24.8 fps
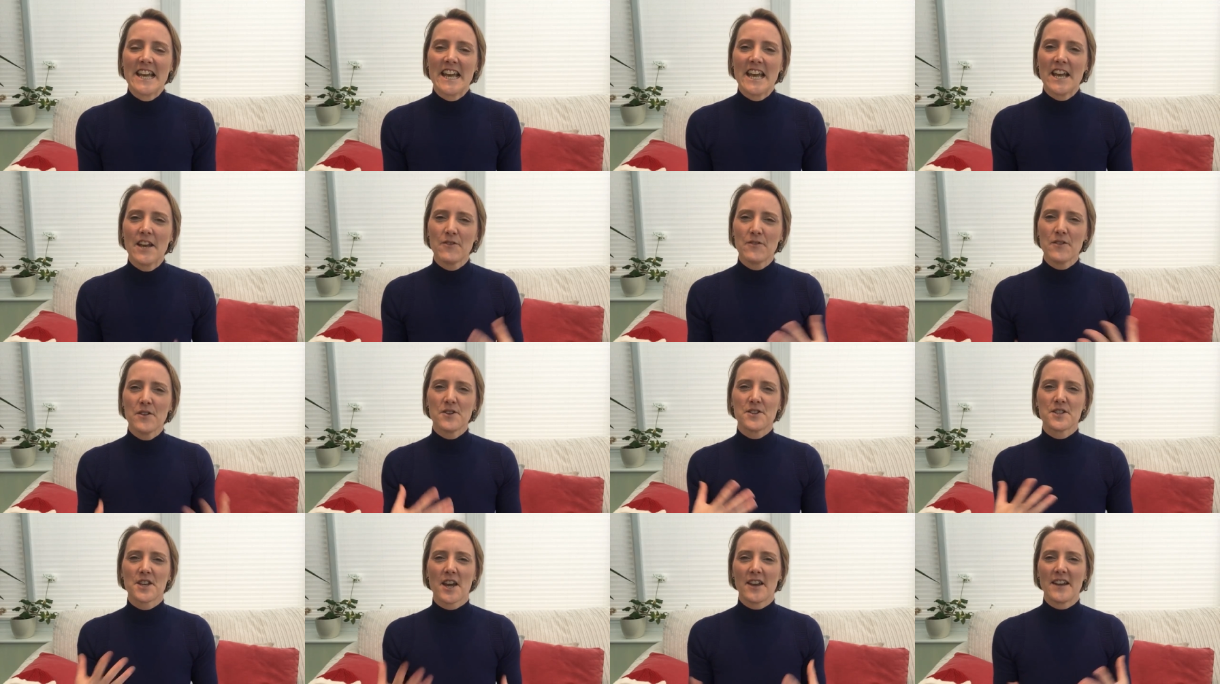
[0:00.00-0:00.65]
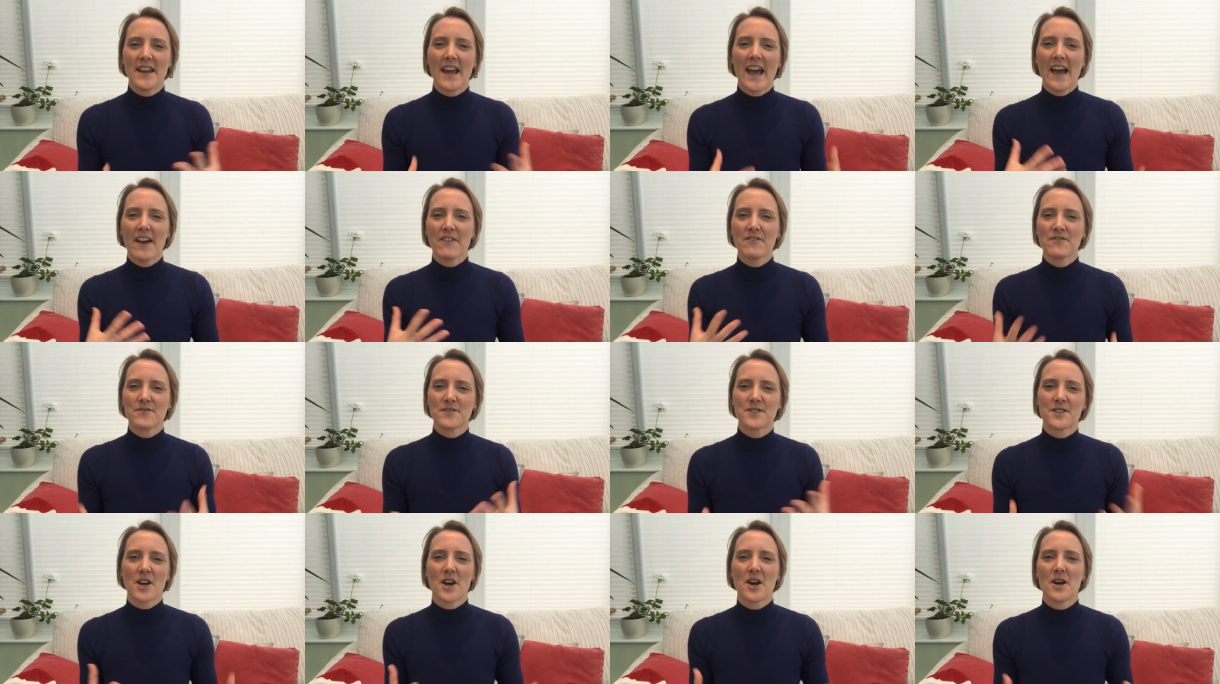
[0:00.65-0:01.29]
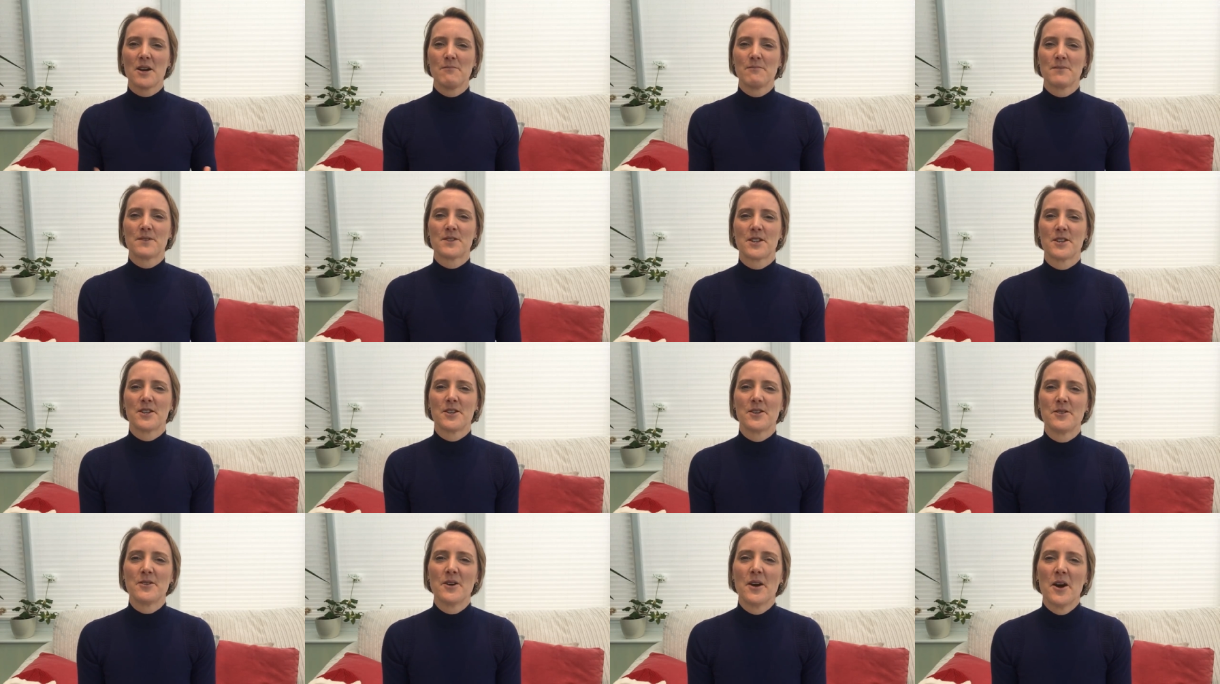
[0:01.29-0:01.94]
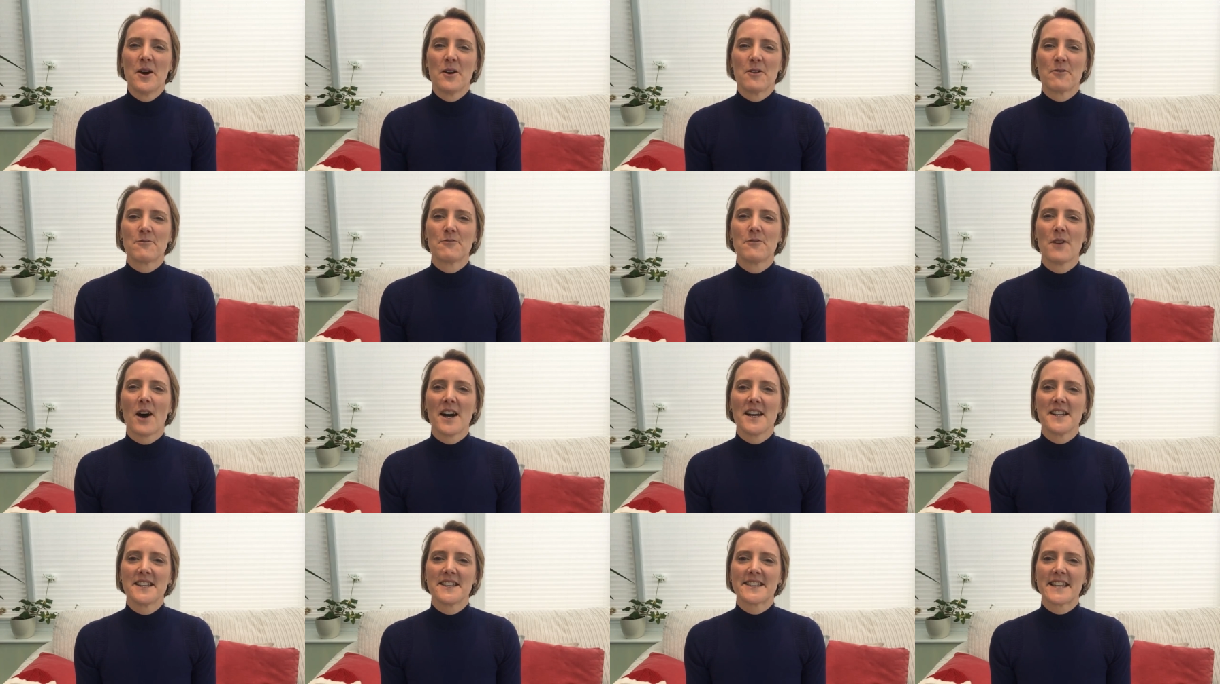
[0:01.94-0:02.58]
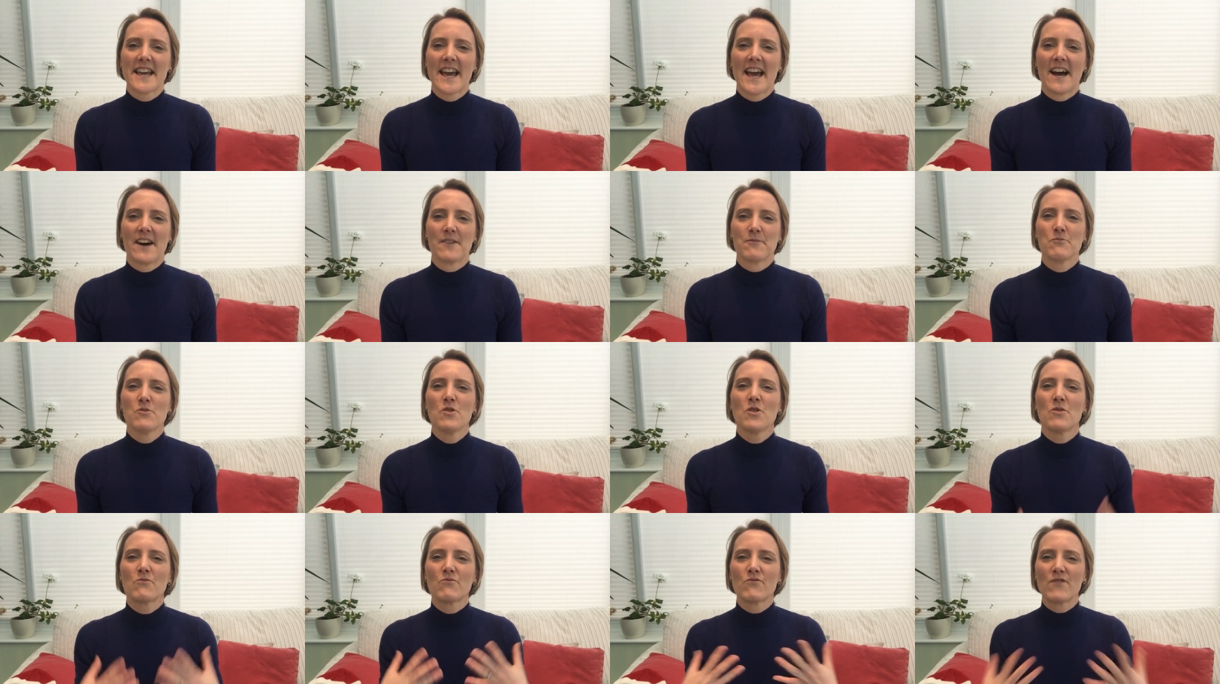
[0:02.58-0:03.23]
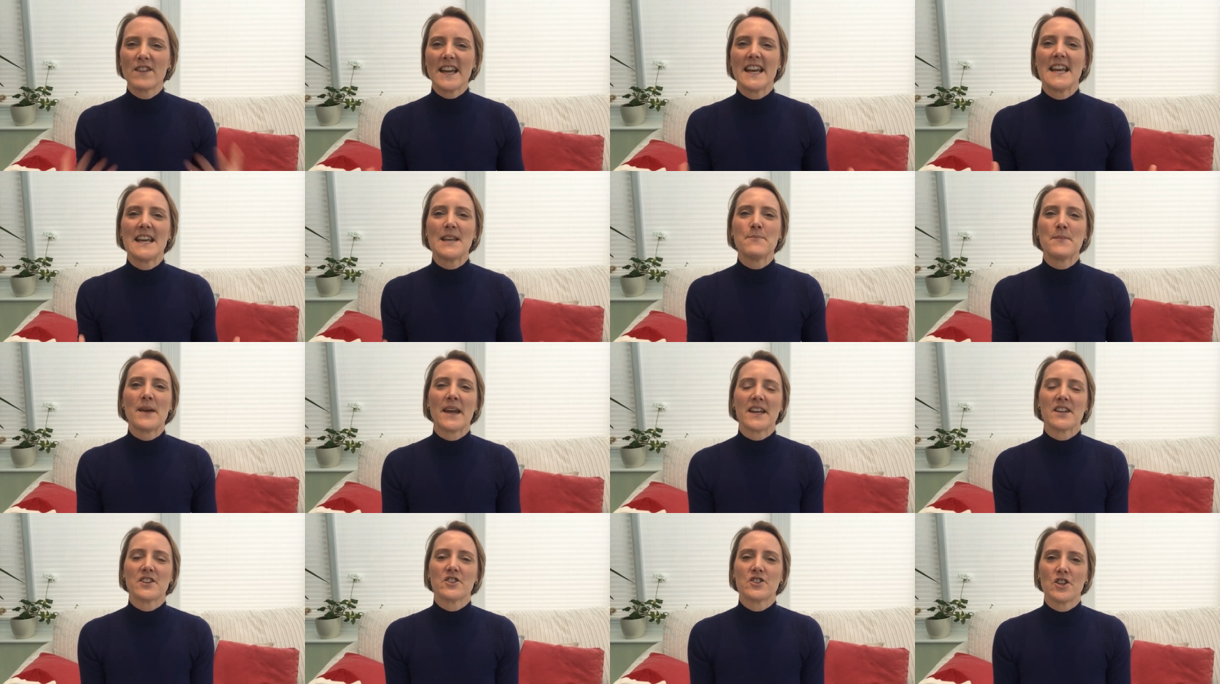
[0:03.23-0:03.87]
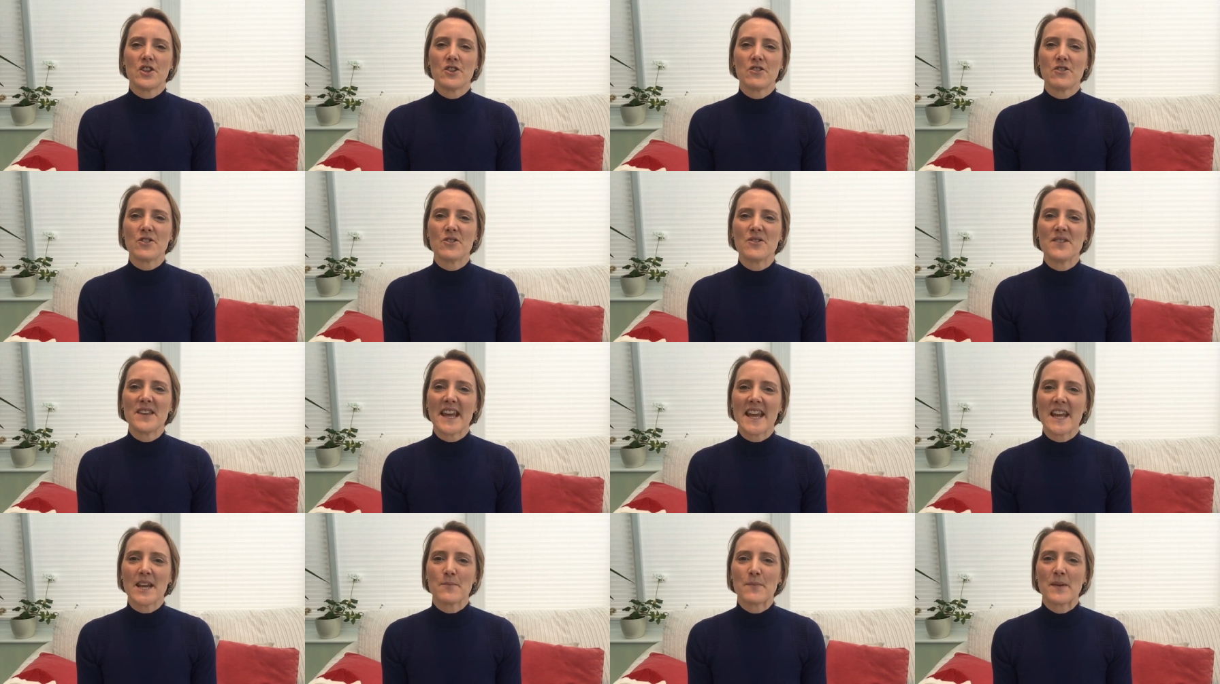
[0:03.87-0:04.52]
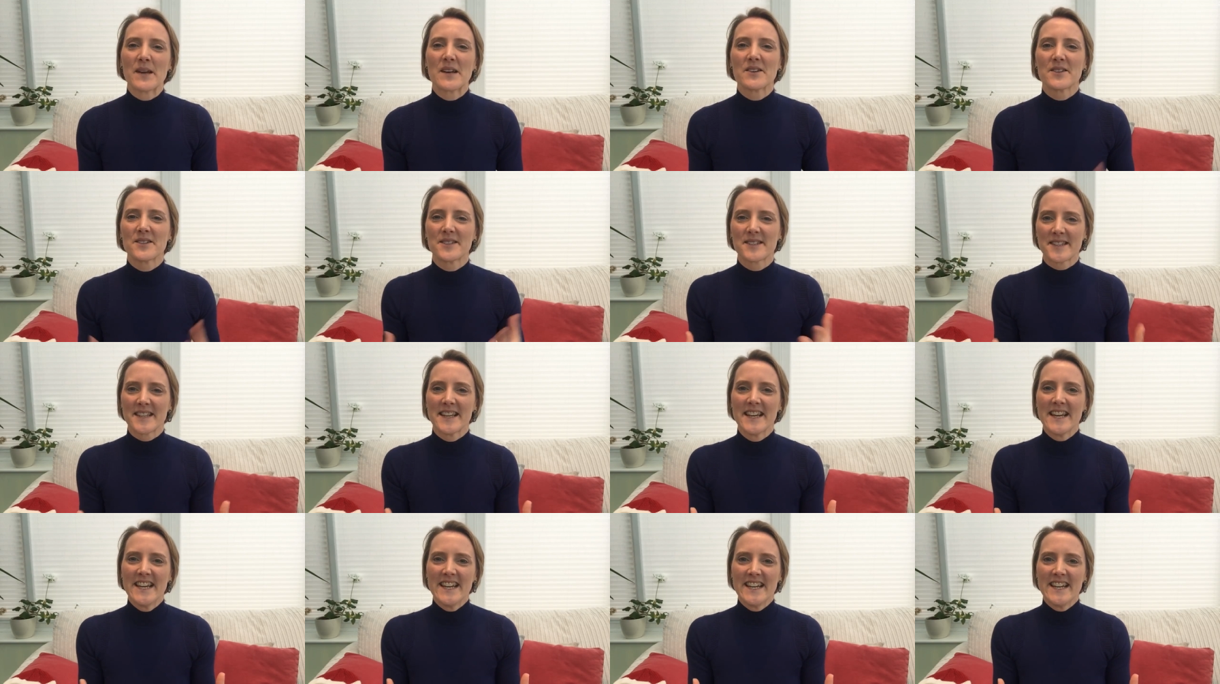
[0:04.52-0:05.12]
If you don't have time to write down what really makes you unique, because